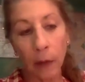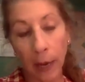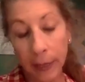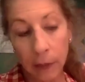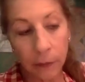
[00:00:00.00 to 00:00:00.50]

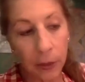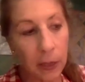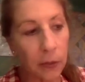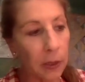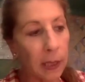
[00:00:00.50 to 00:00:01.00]
I covered
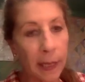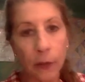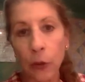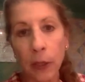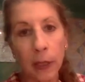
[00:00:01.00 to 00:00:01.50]
his
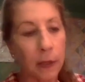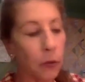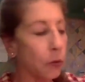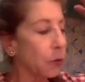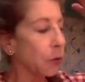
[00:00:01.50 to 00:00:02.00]
election
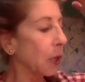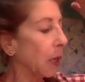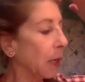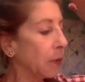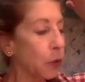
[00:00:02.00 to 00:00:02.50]
against
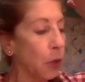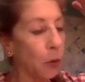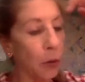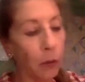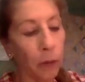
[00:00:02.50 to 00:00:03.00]
Joe
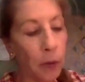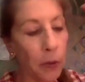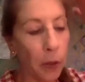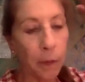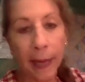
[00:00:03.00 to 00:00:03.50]

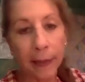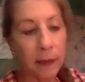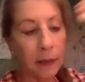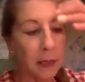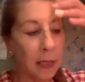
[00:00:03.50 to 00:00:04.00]
Carollo back
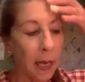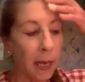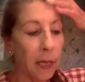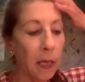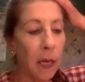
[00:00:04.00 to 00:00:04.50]
in the day.